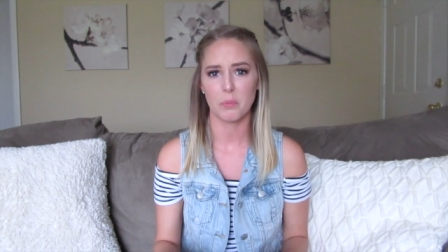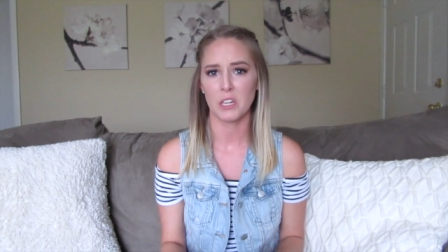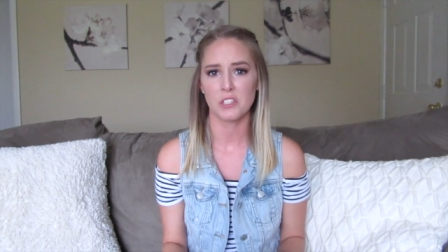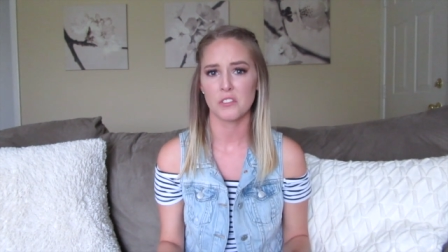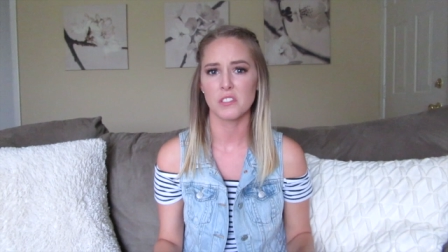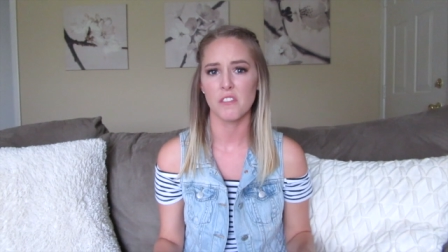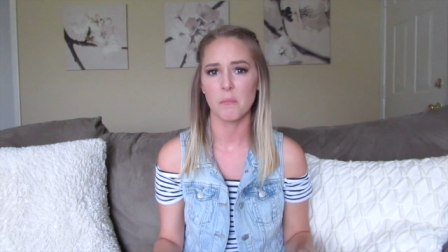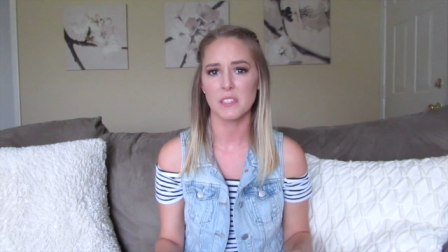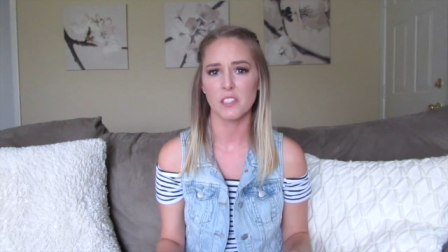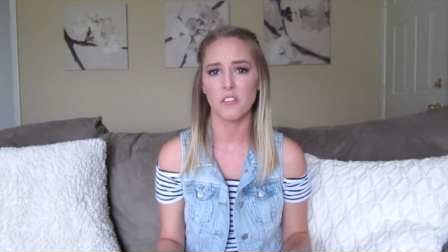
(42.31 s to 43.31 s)
pictures of
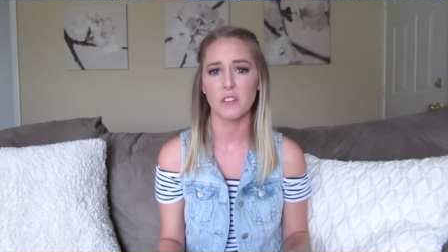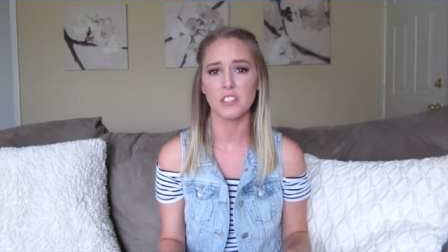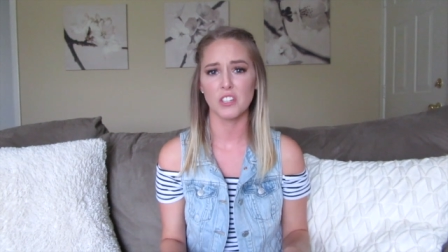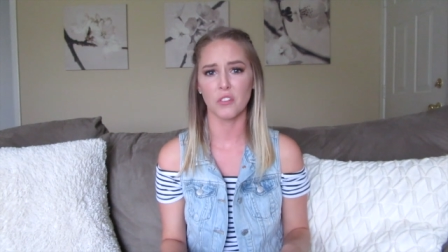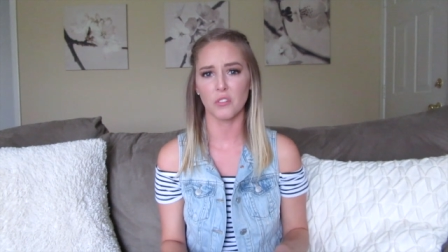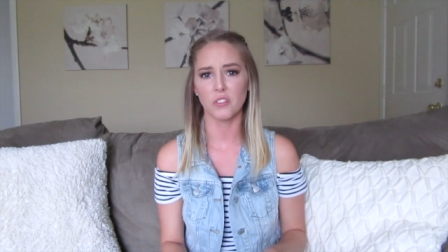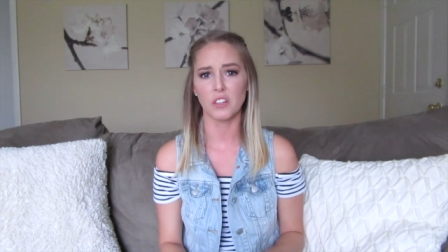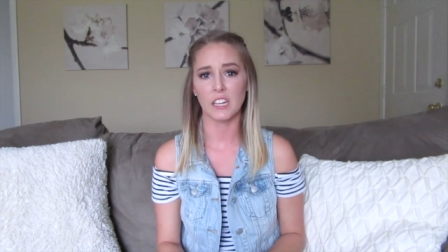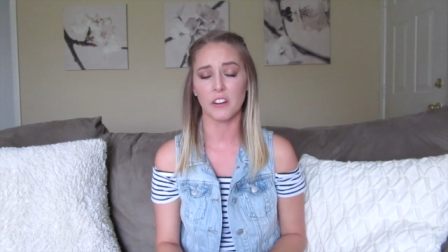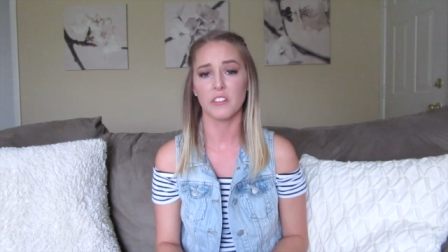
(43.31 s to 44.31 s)
myself in general,
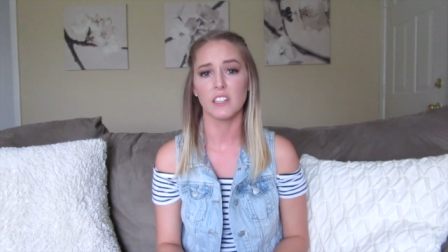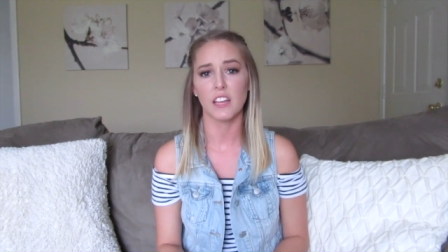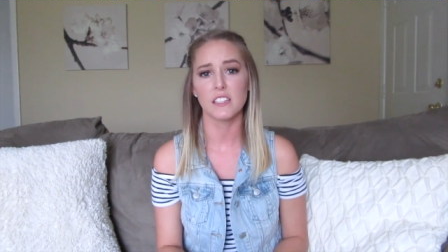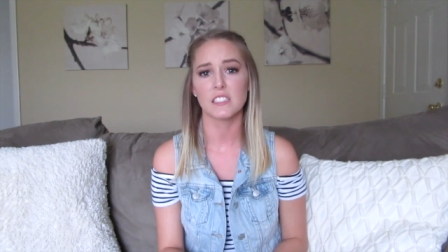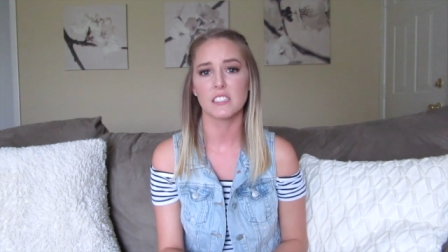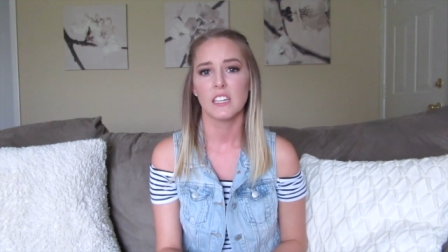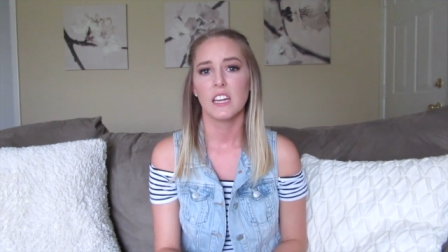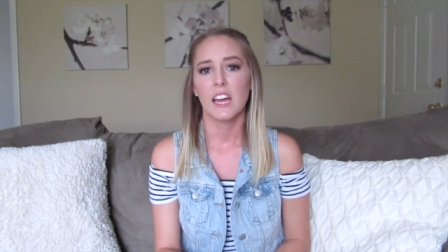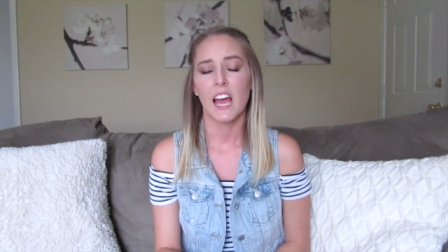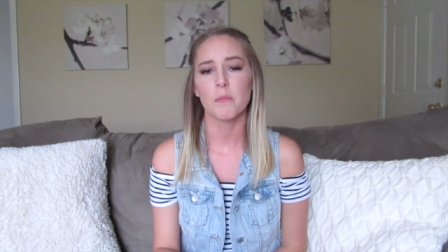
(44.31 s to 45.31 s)
and I realized
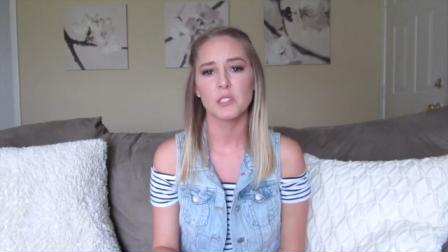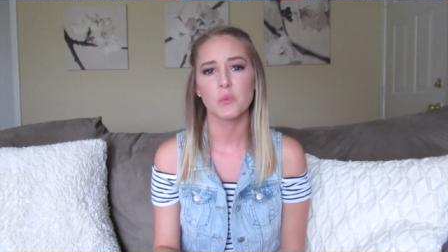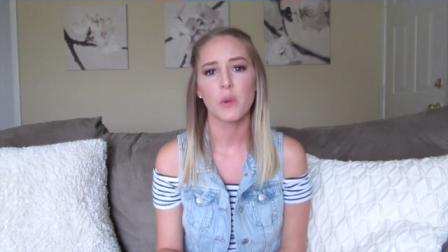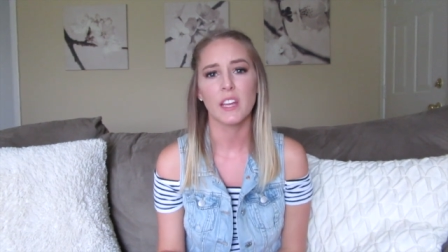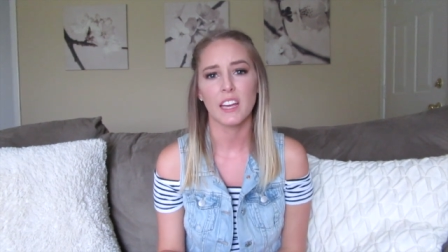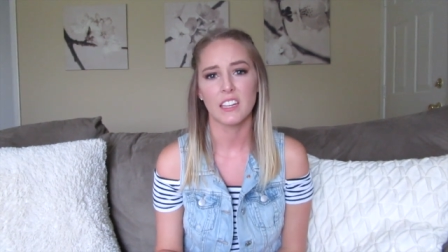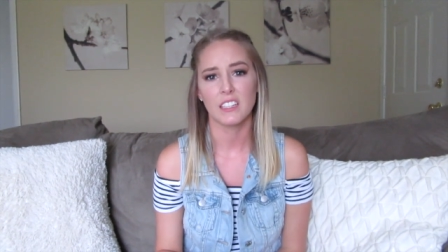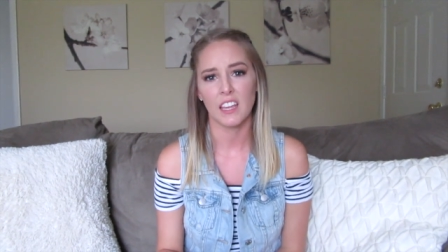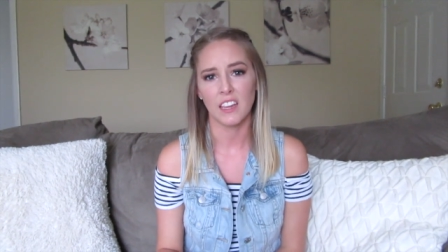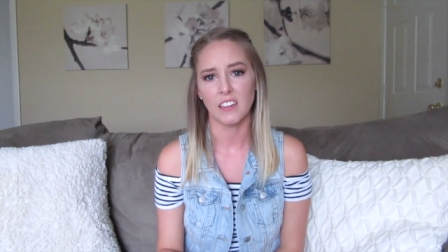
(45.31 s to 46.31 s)
how much weight I
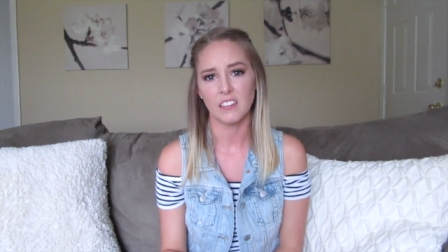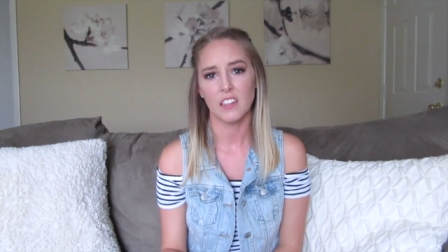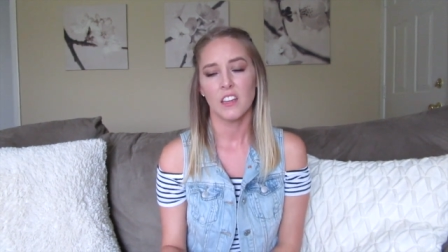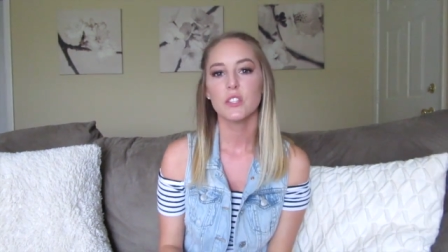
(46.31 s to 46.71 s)
had gained.